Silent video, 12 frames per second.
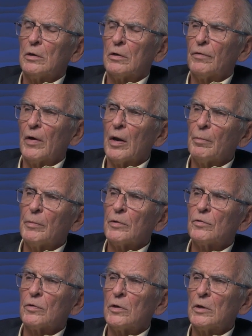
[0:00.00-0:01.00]

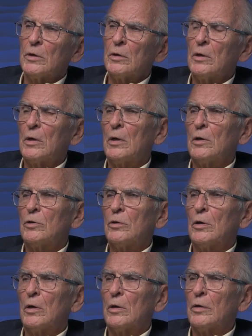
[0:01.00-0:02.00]
developments in
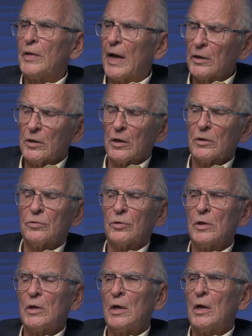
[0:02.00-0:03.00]
that
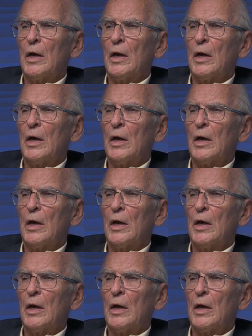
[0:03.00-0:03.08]
country.